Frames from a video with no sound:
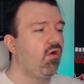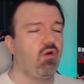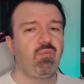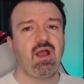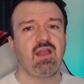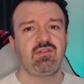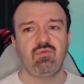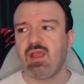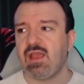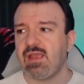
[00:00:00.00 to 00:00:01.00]
Oh, by the
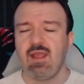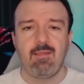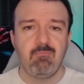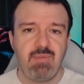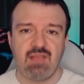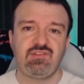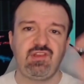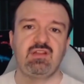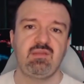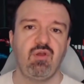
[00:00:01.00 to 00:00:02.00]
way,
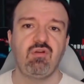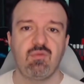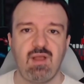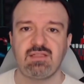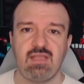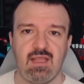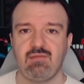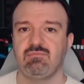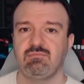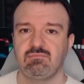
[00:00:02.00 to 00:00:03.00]
best-selling Pokemon game.